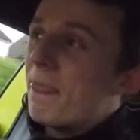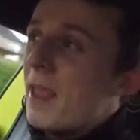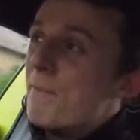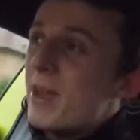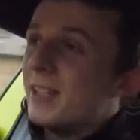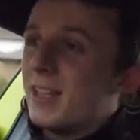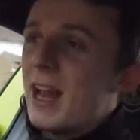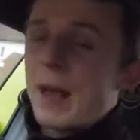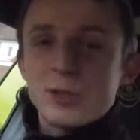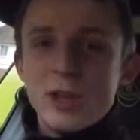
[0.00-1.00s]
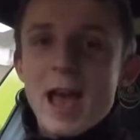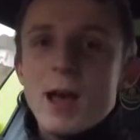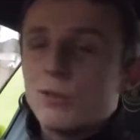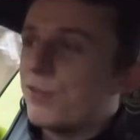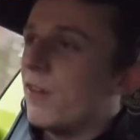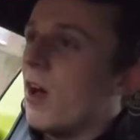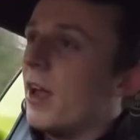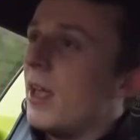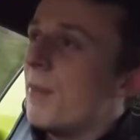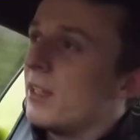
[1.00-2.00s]
it makes it an absolute housefly.
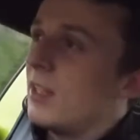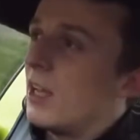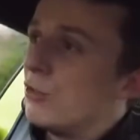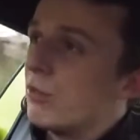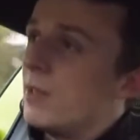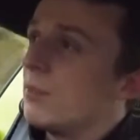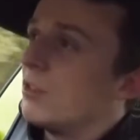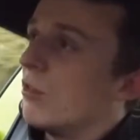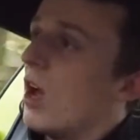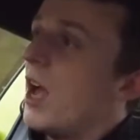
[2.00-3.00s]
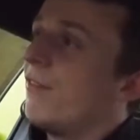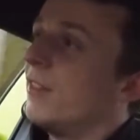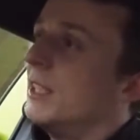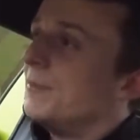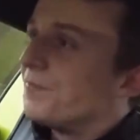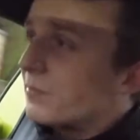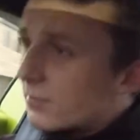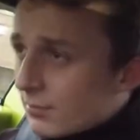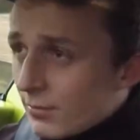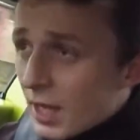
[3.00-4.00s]
It makes it a dream to drive
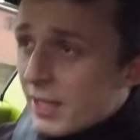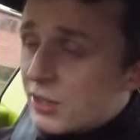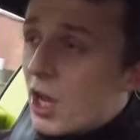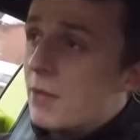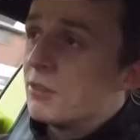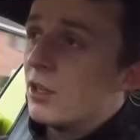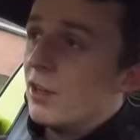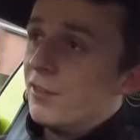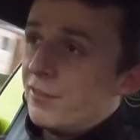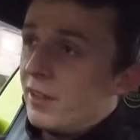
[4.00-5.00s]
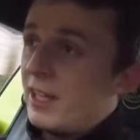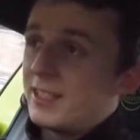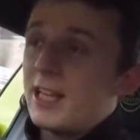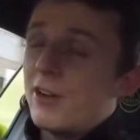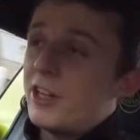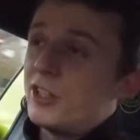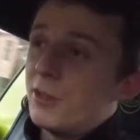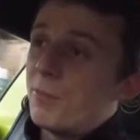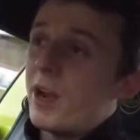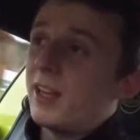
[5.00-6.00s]
in terms of the acceleration,
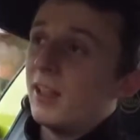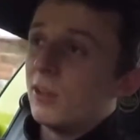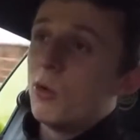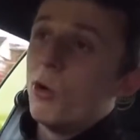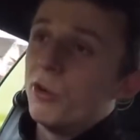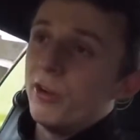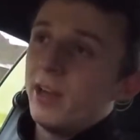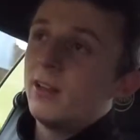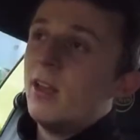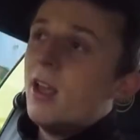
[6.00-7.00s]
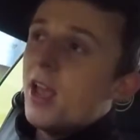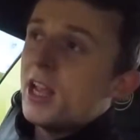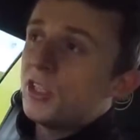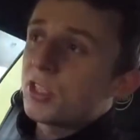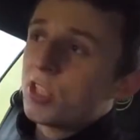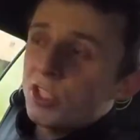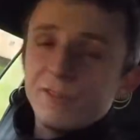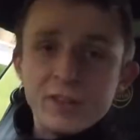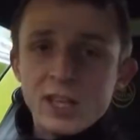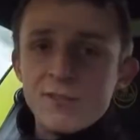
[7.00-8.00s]
the braking, the cornering. It's just such a
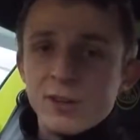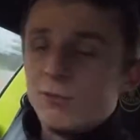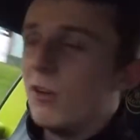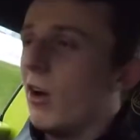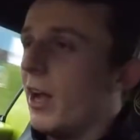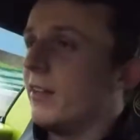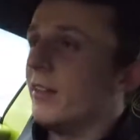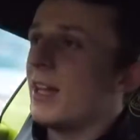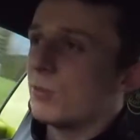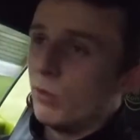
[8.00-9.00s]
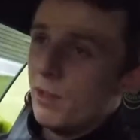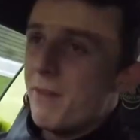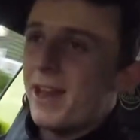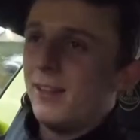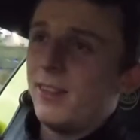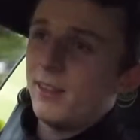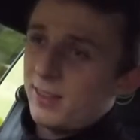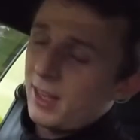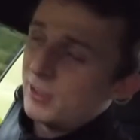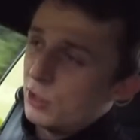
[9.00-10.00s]
forgiving ride, and that's one of the main
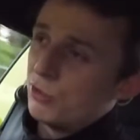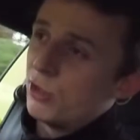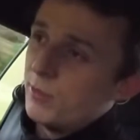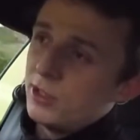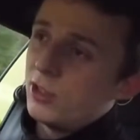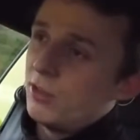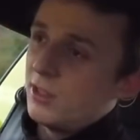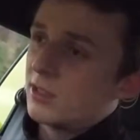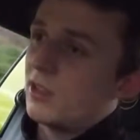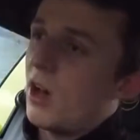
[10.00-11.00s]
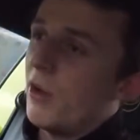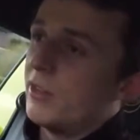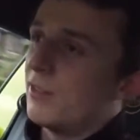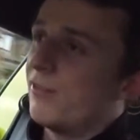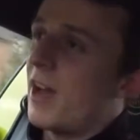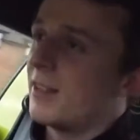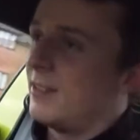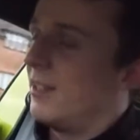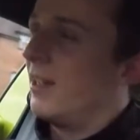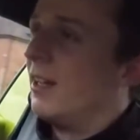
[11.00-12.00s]
things that drew me to this car, is the fact
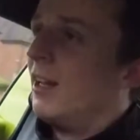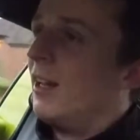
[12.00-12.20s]
that